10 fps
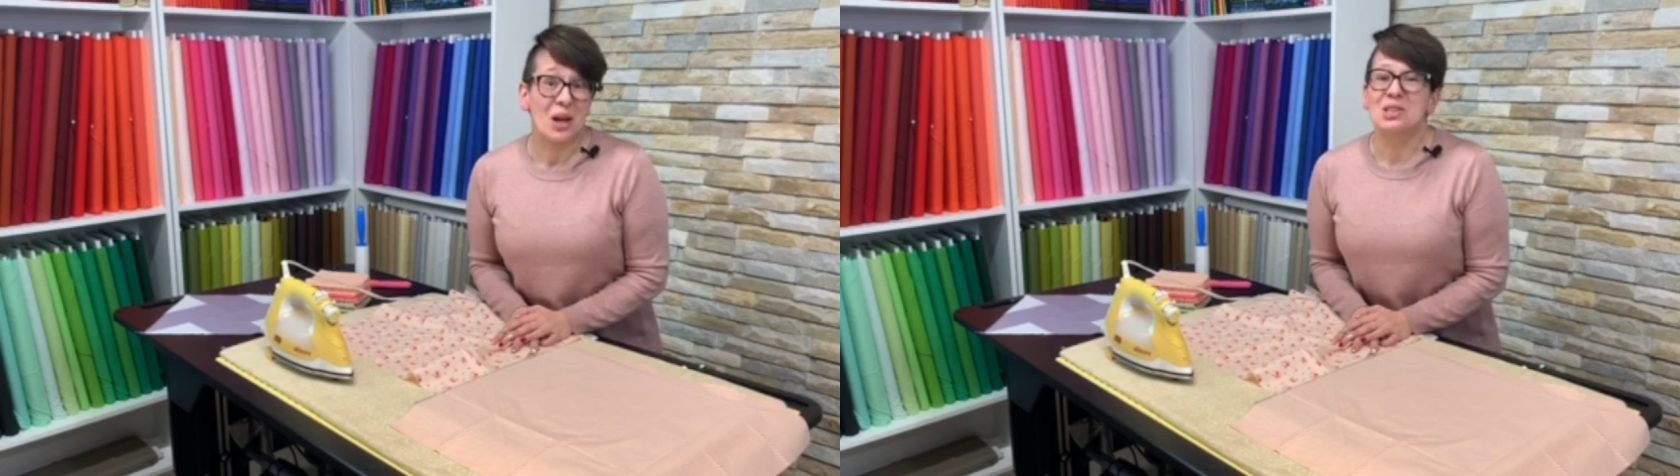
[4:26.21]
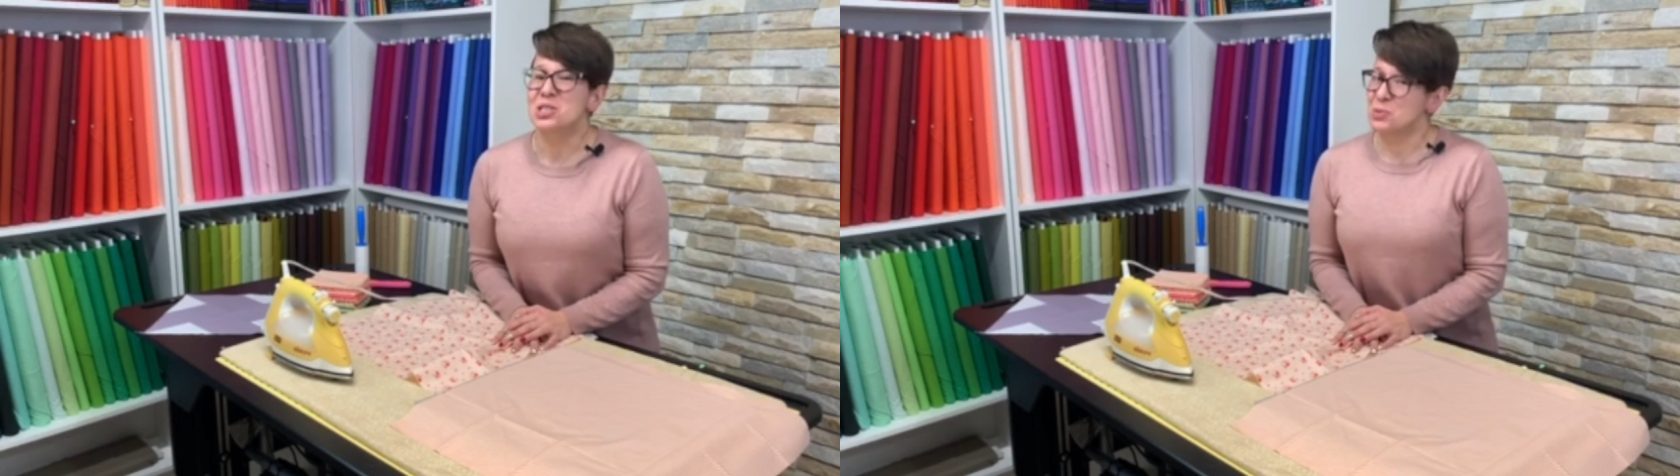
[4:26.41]

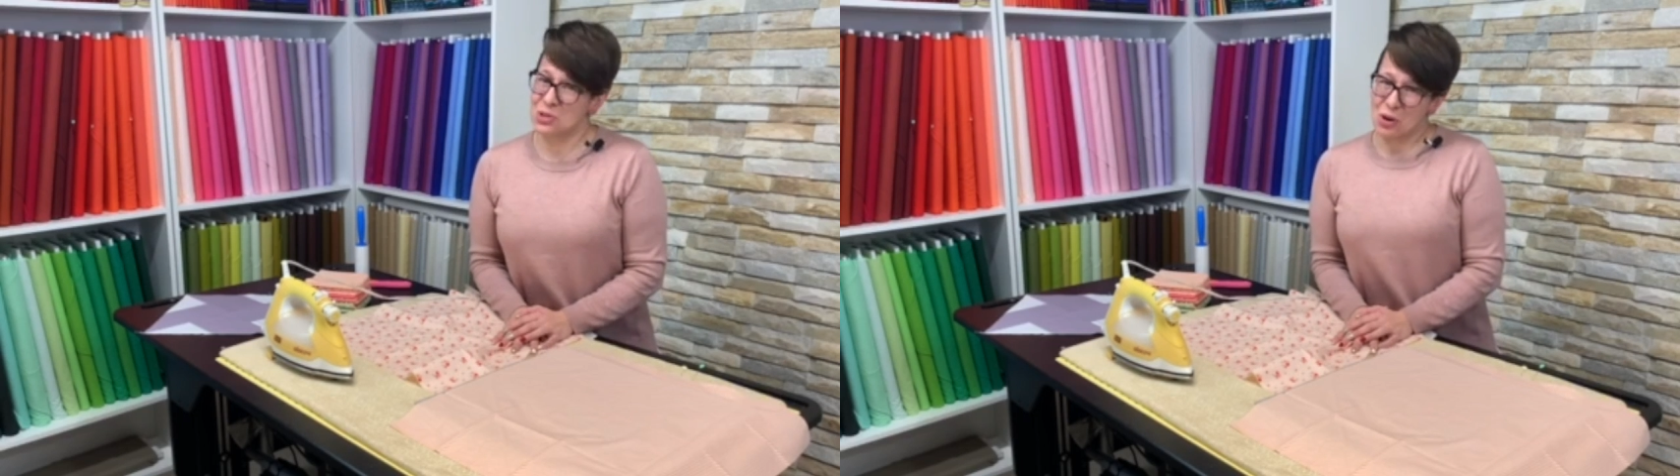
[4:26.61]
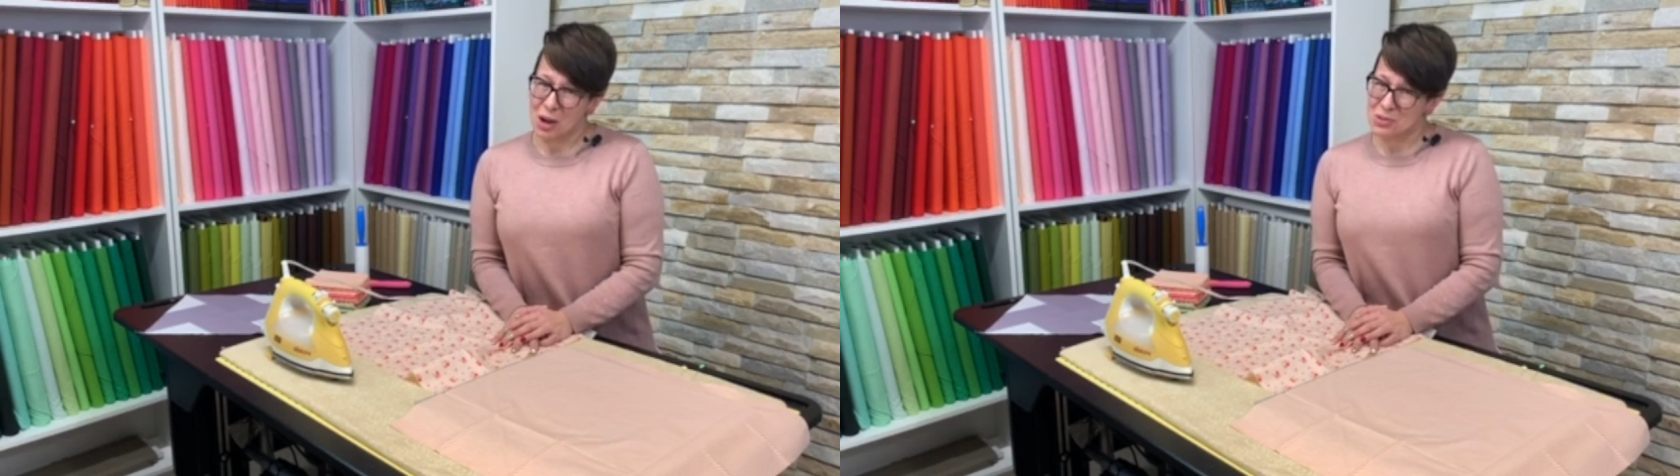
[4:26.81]
and
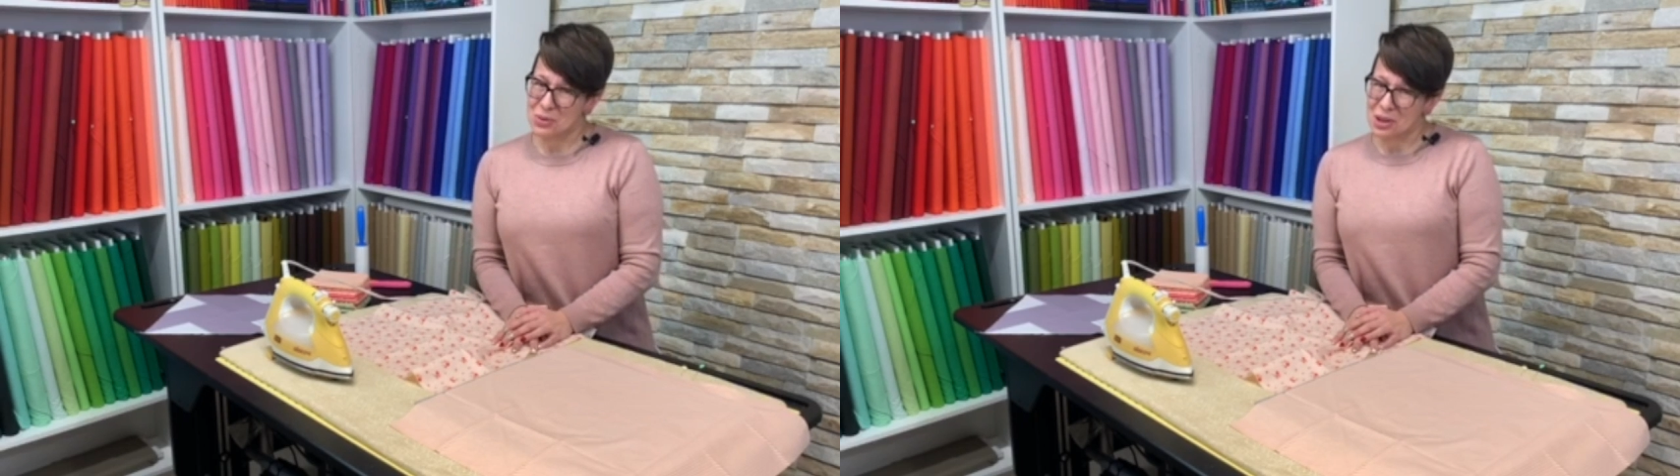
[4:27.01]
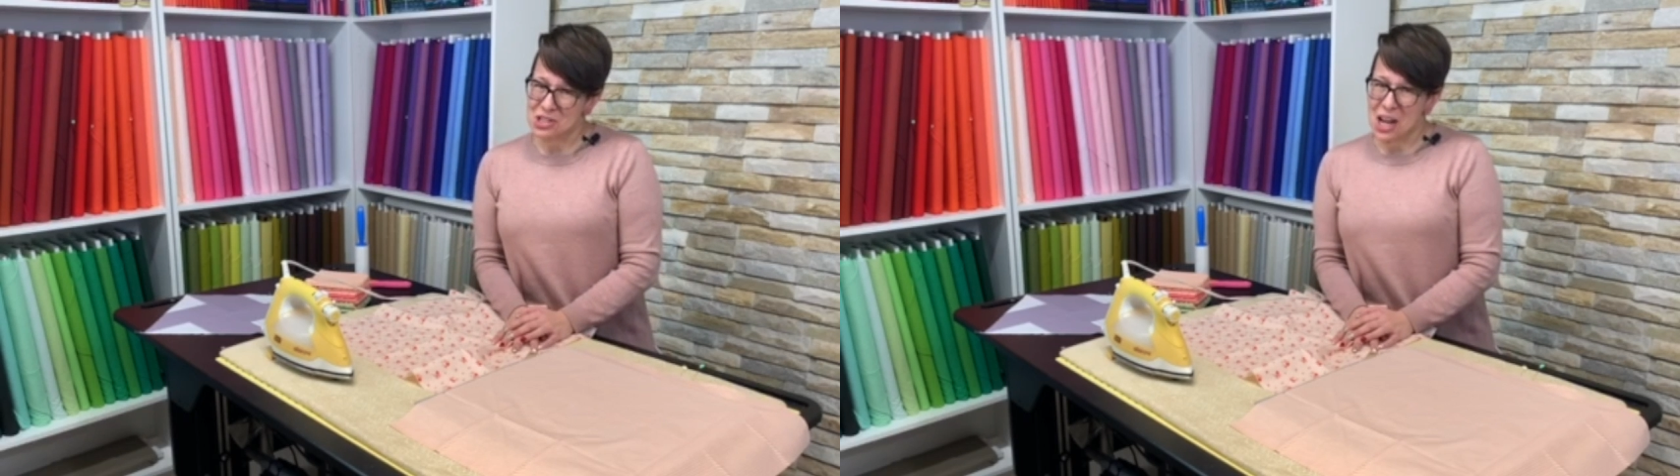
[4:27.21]
subscribe to
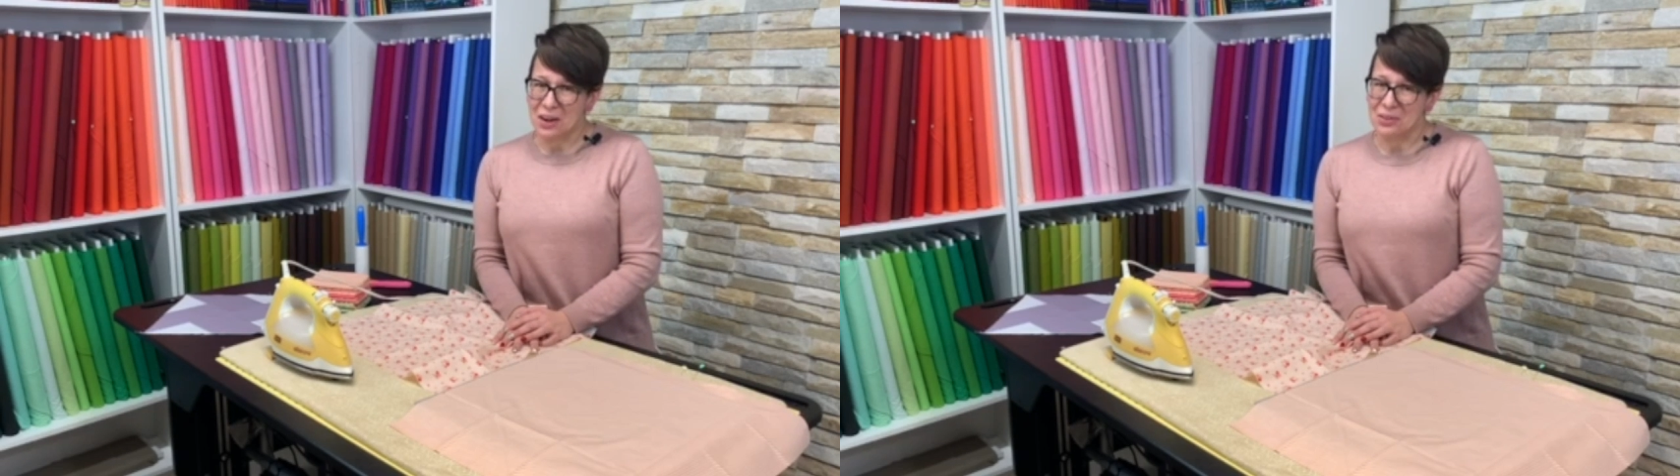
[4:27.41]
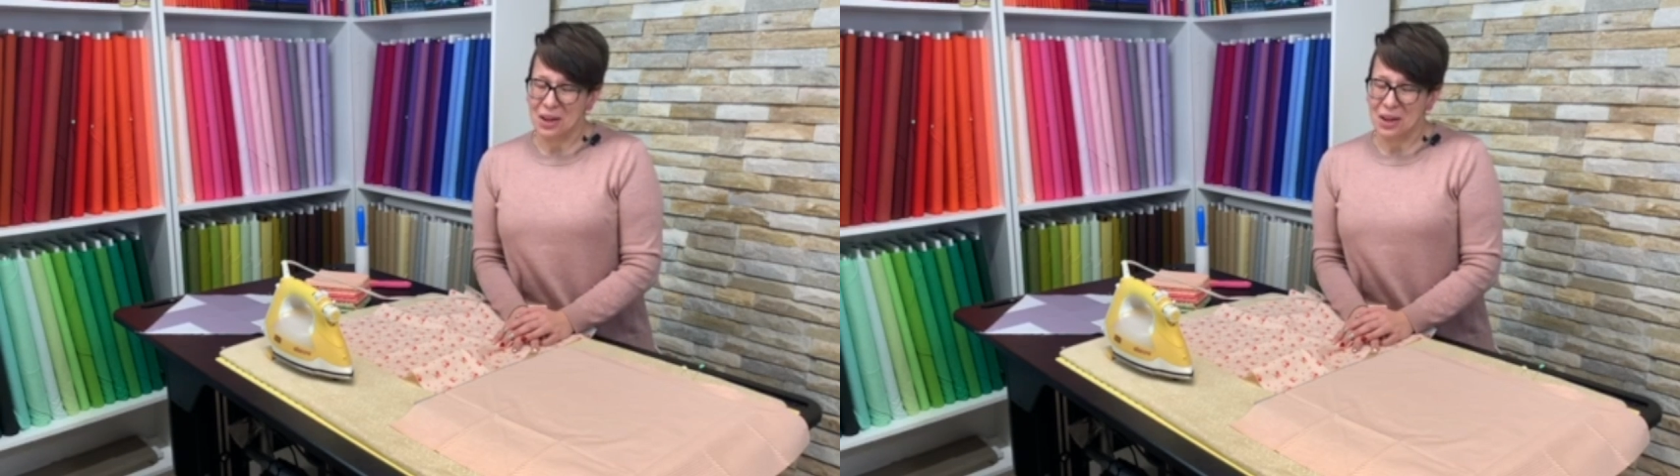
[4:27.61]
our channel